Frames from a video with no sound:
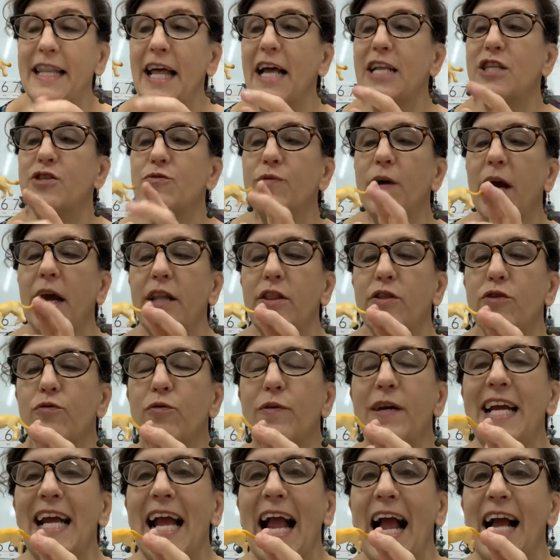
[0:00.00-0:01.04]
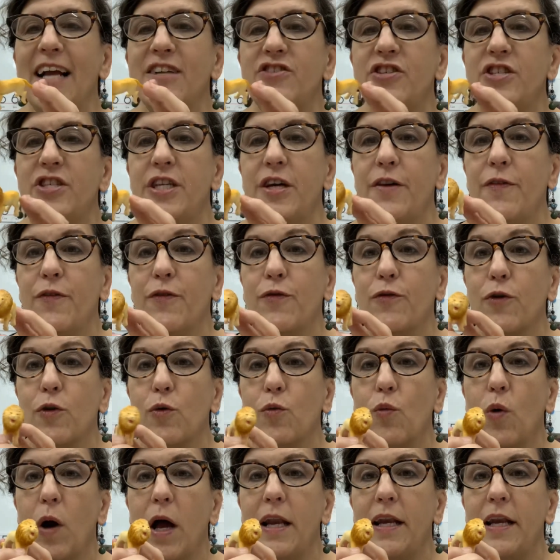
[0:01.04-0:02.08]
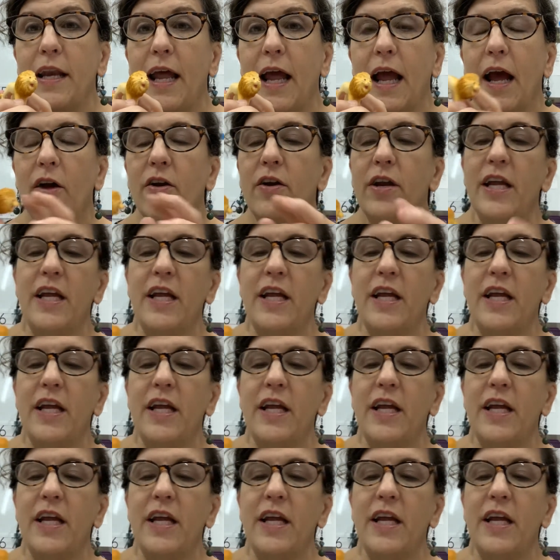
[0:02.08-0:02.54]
That's right, three adjectives for one noun.